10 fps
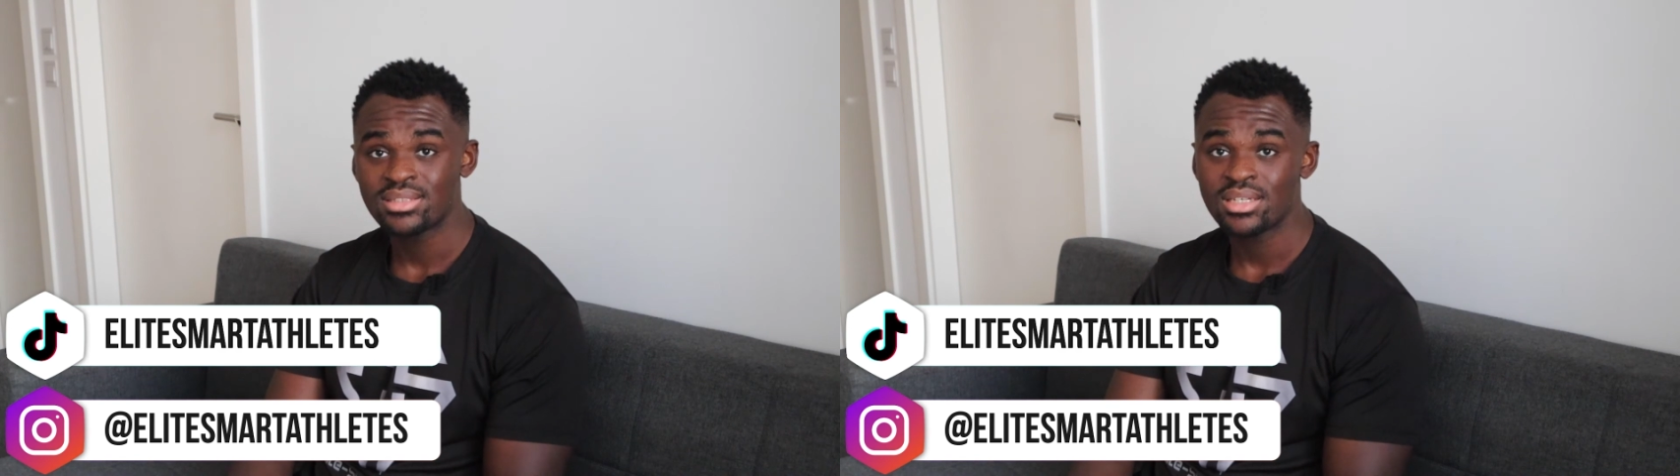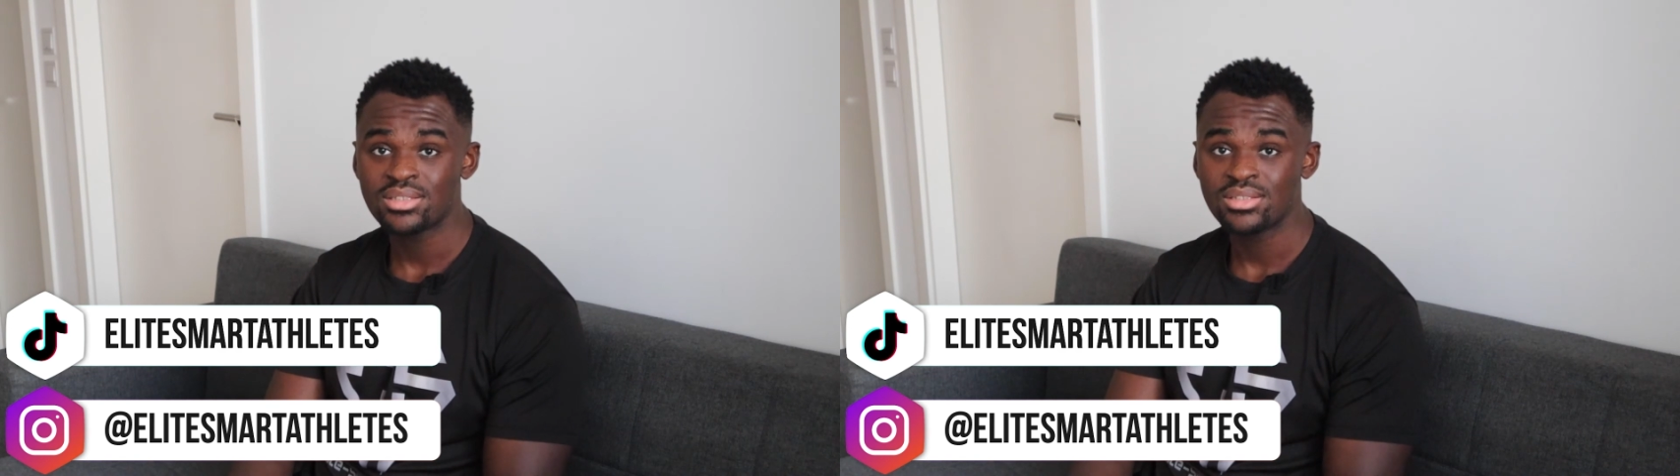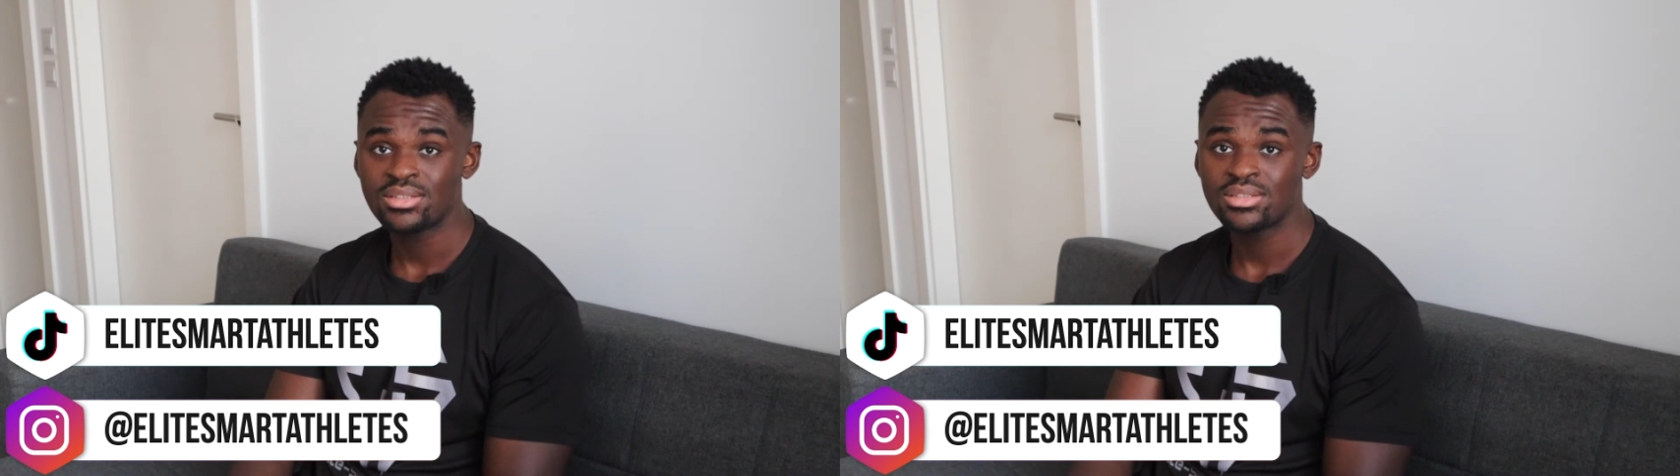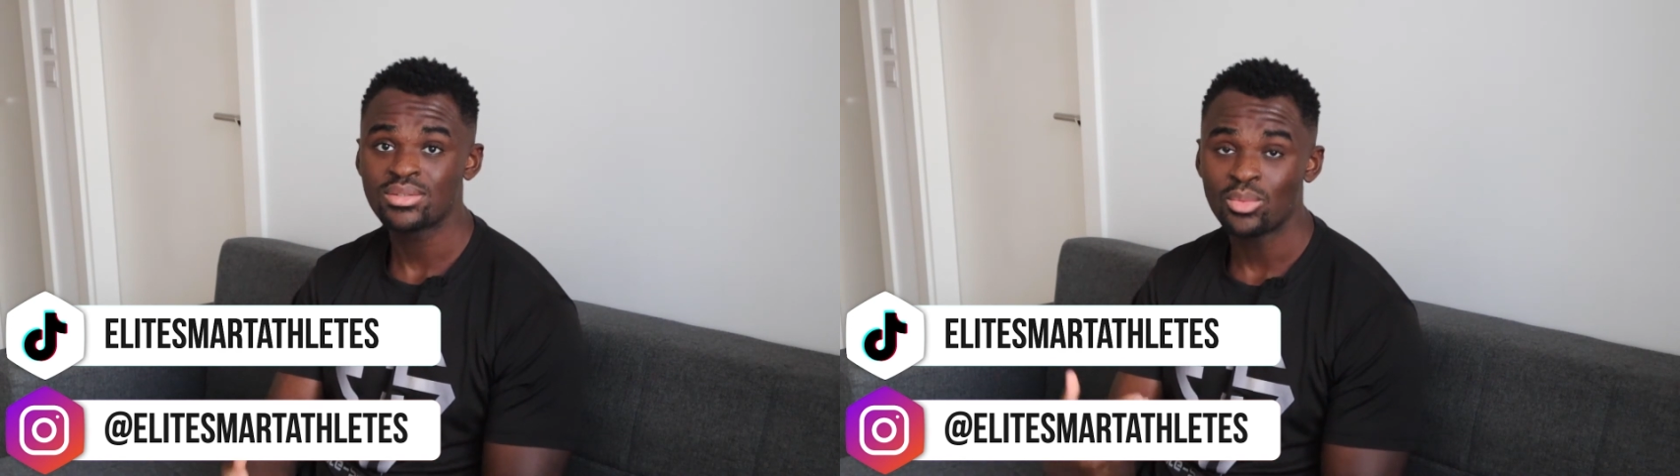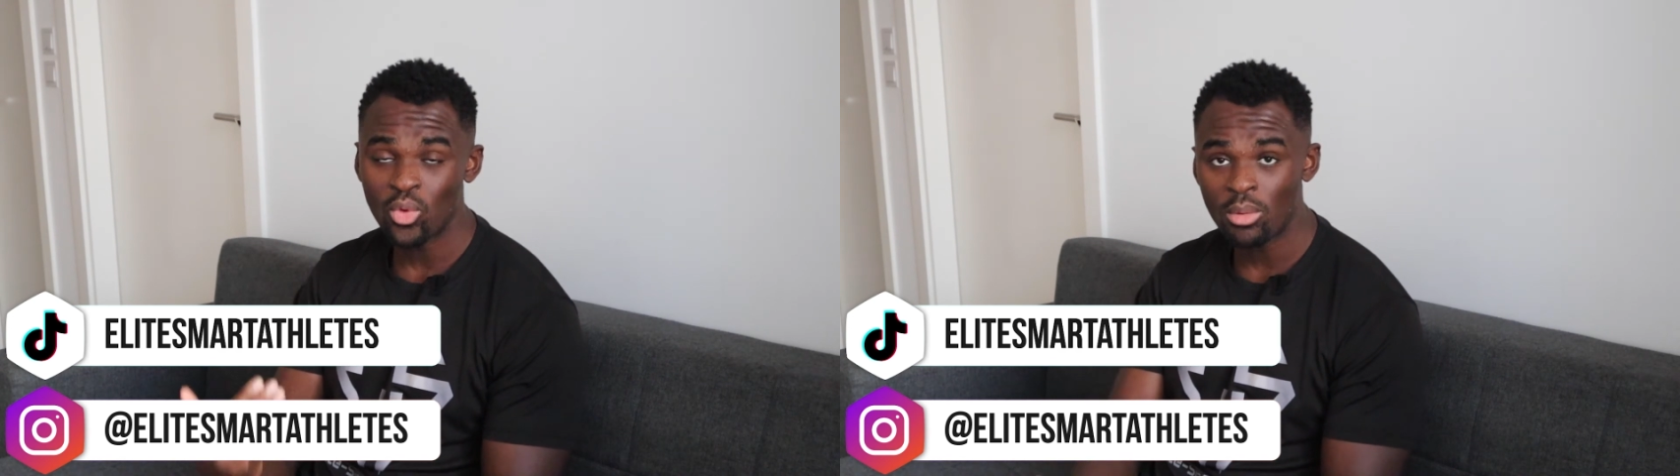
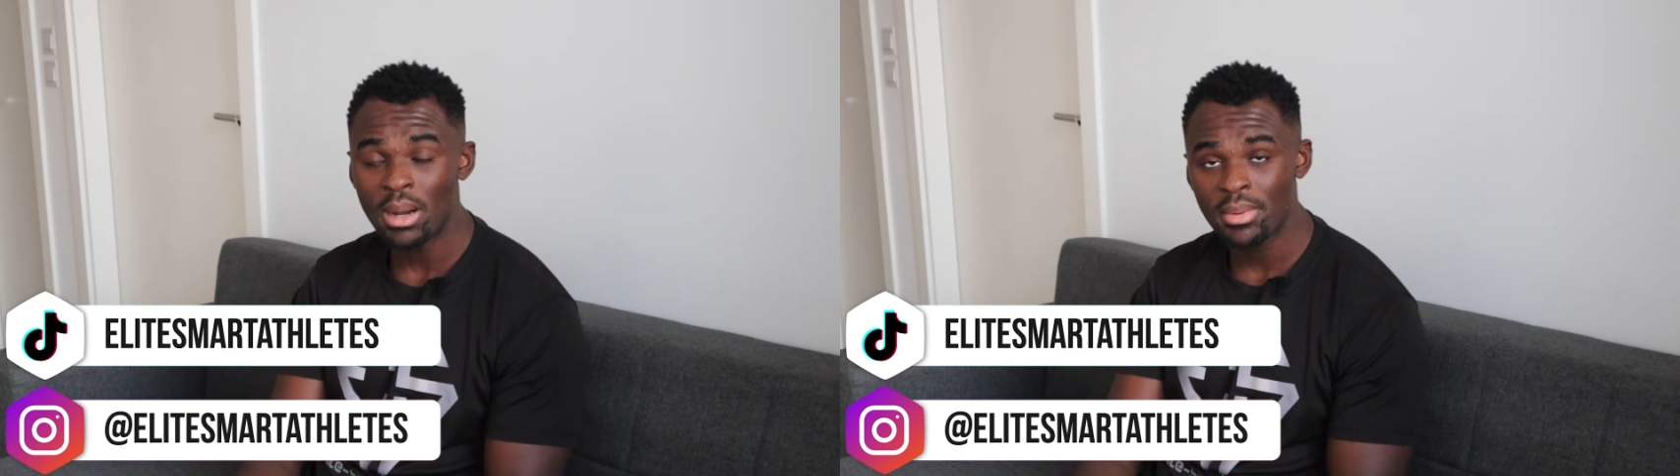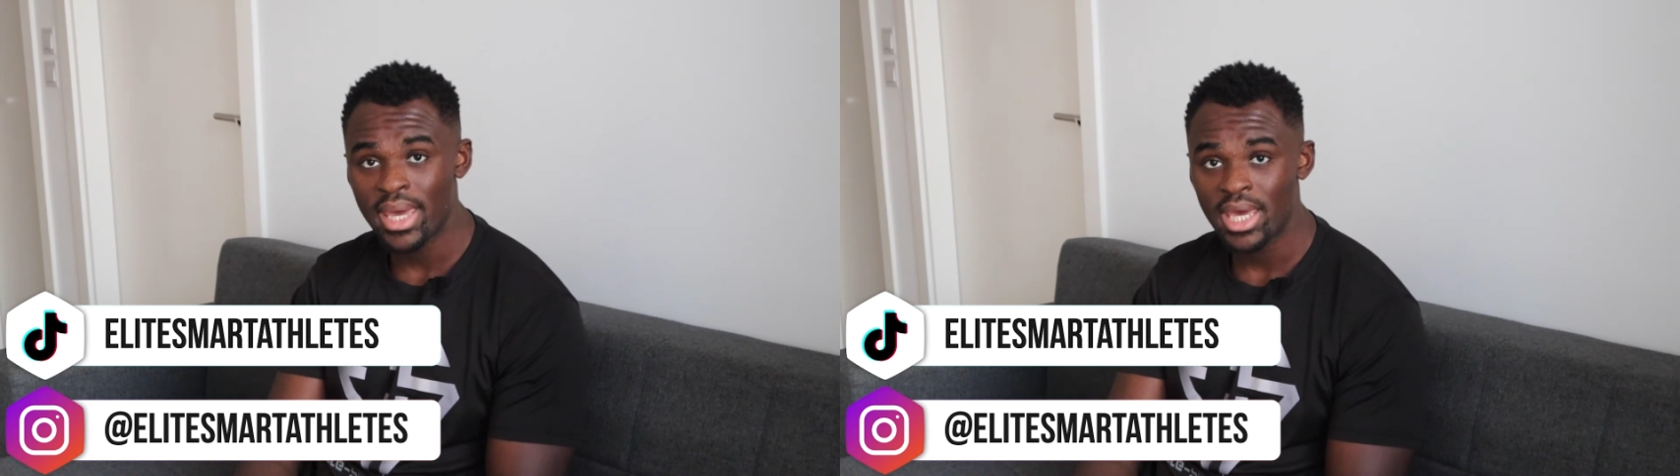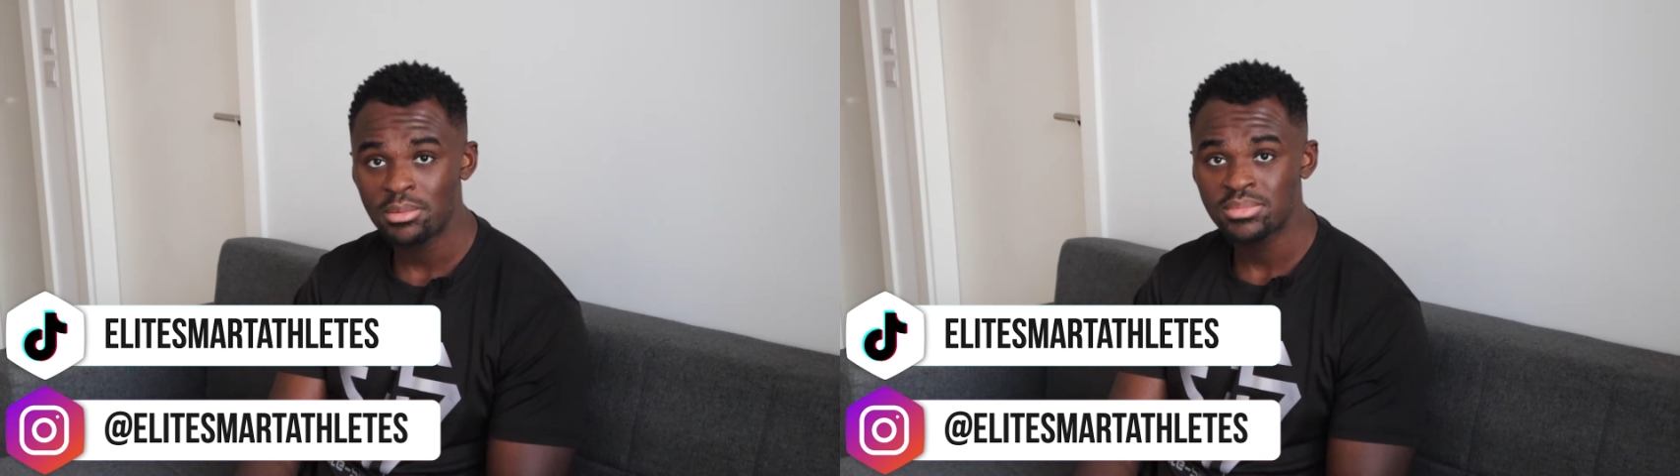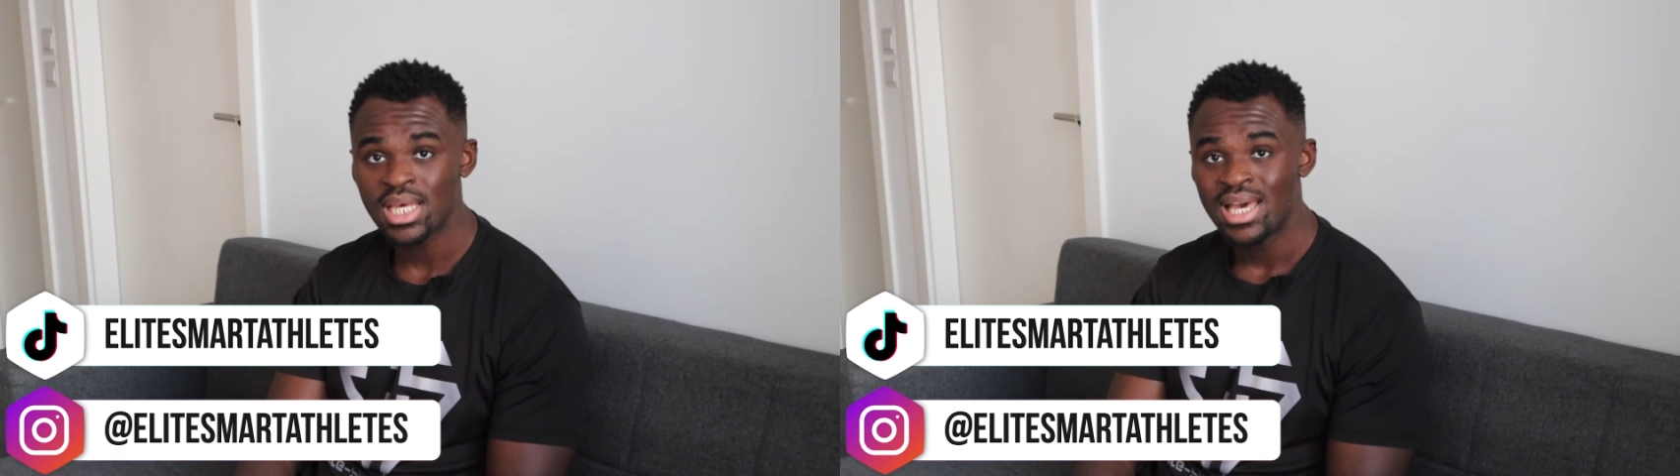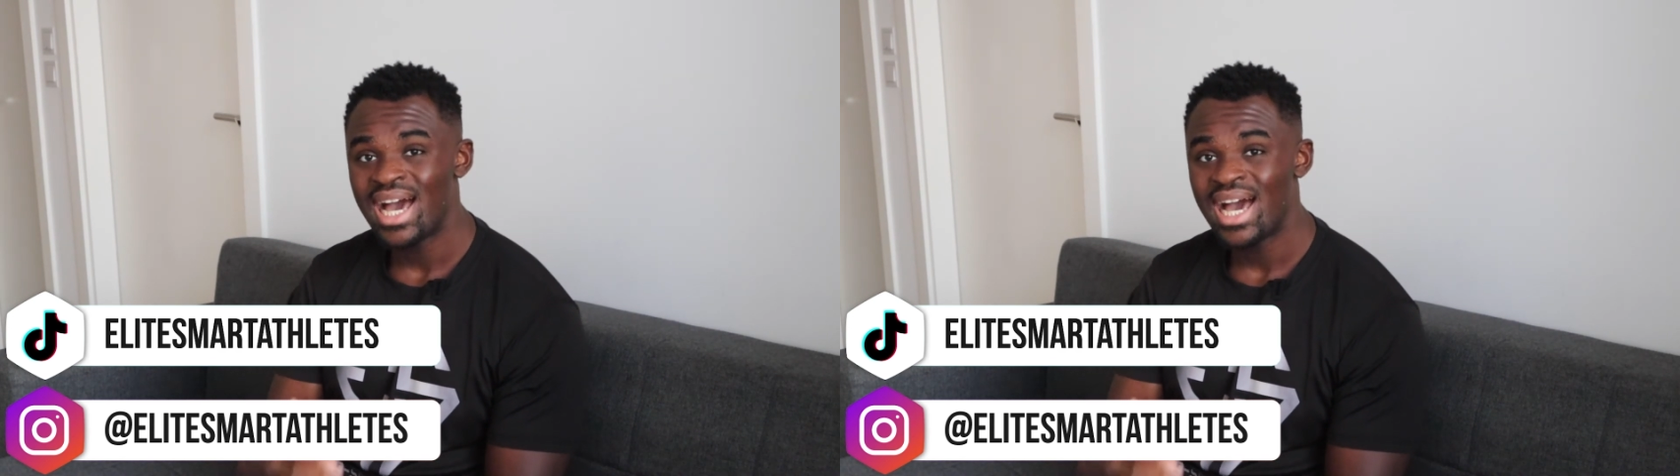sessions, warm-up games,